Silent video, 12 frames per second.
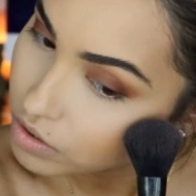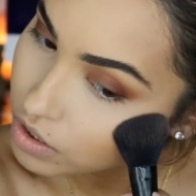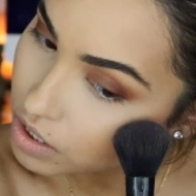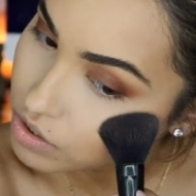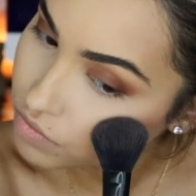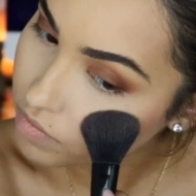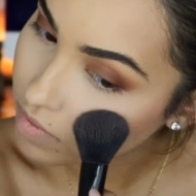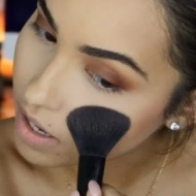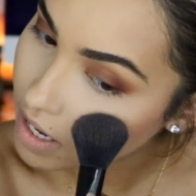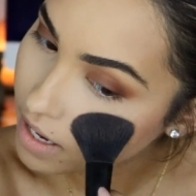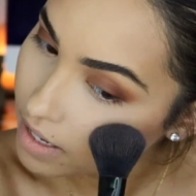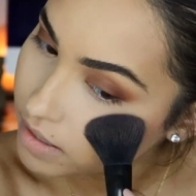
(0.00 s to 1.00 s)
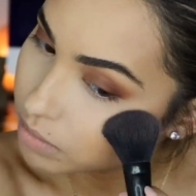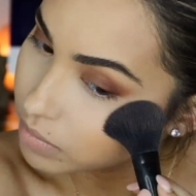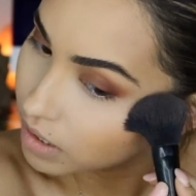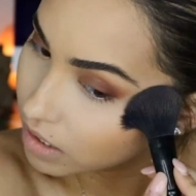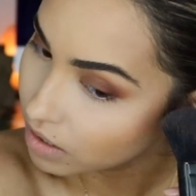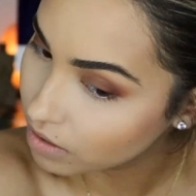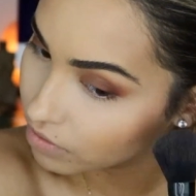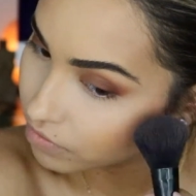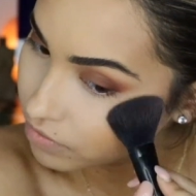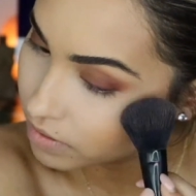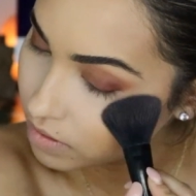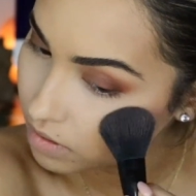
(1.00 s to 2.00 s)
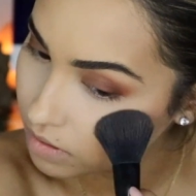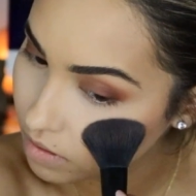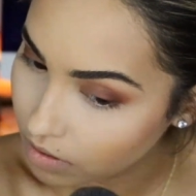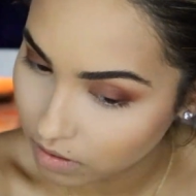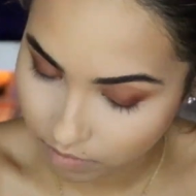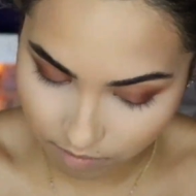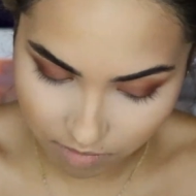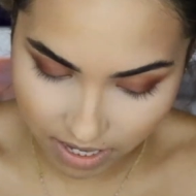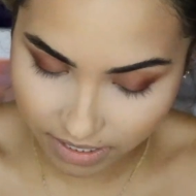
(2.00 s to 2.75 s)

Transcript: just right above my